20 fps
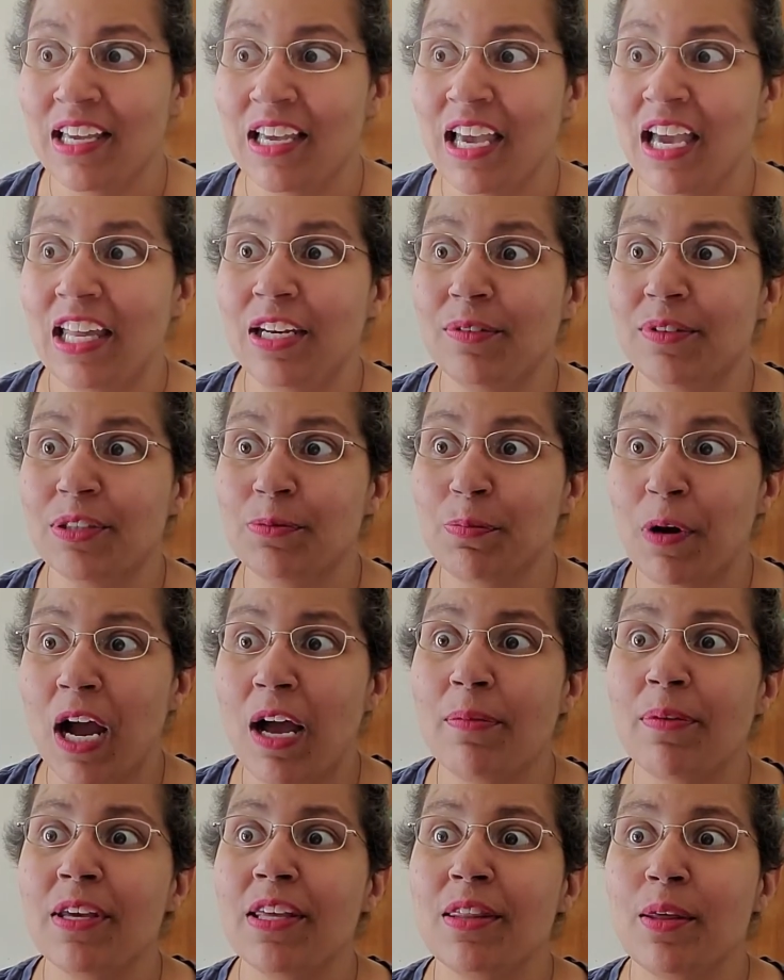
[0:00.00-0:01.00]
And it was
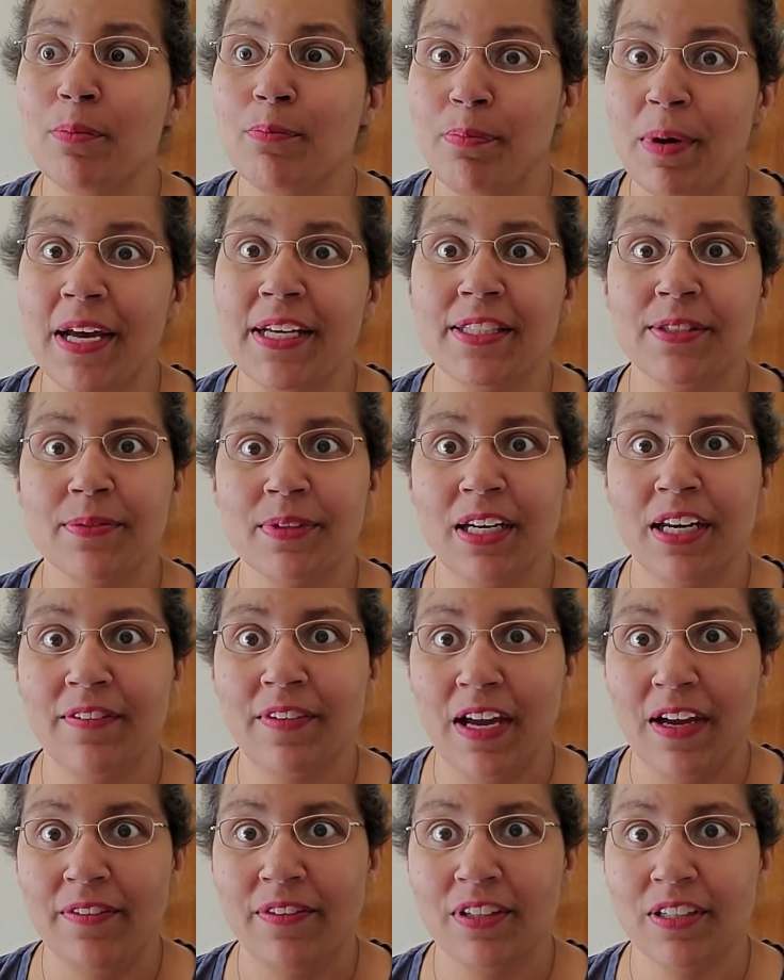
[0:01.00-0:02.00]
probably the best one I've
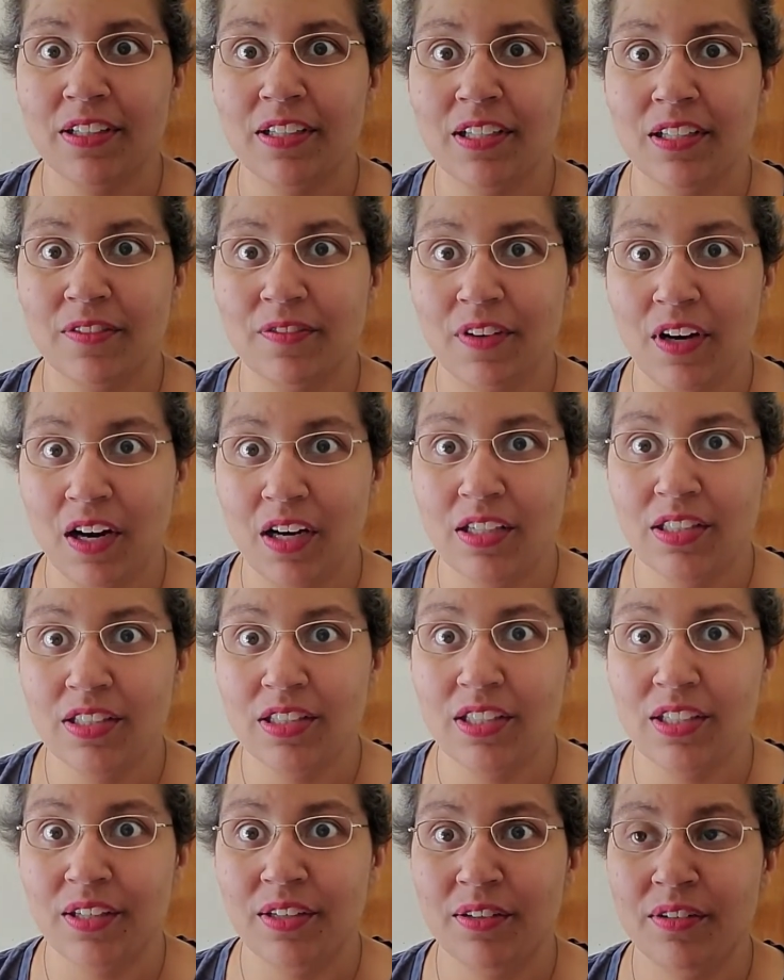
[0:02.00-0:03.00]
ever could have gone
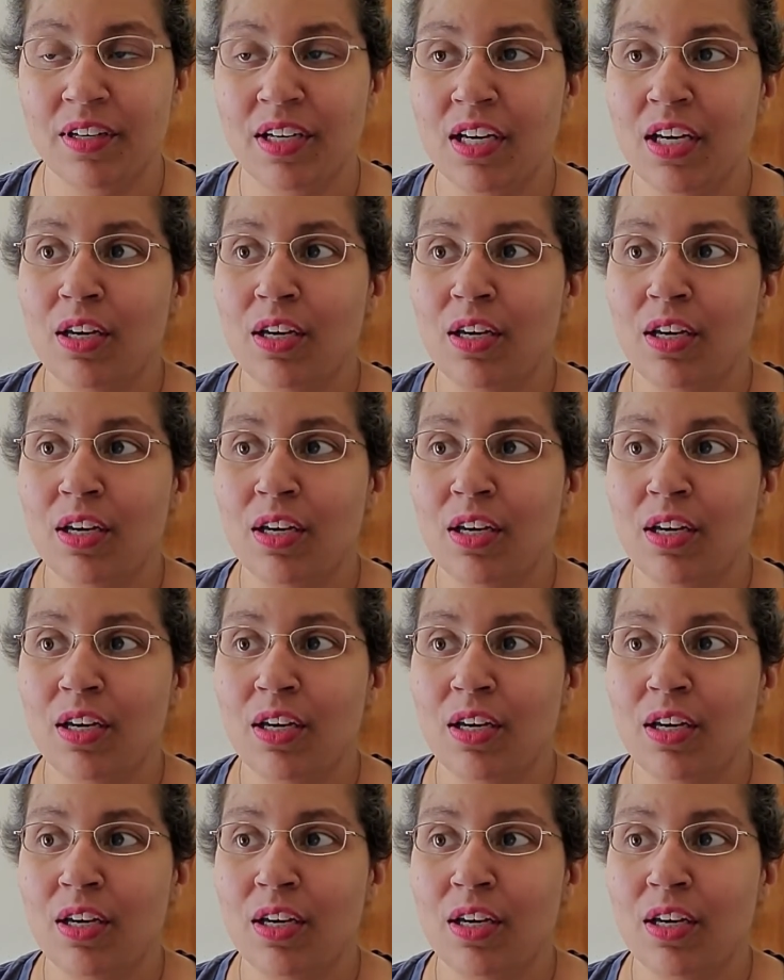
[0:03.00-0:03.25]
to,